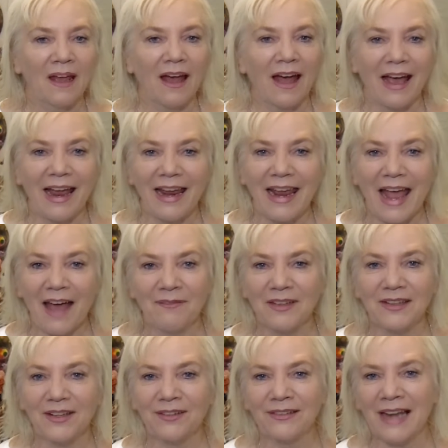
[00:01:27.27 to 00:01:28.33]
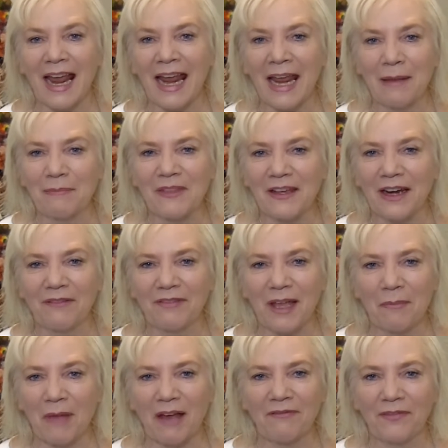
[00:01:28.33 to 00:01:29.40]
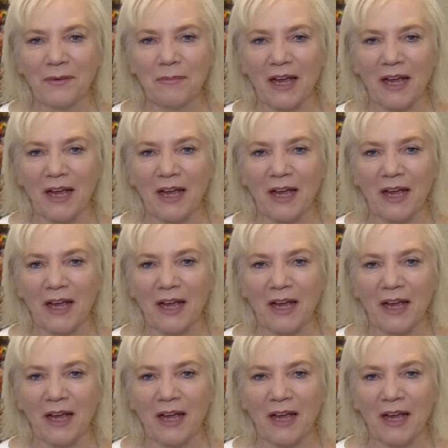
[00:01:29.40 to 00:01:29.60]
I have a little name that I've come up for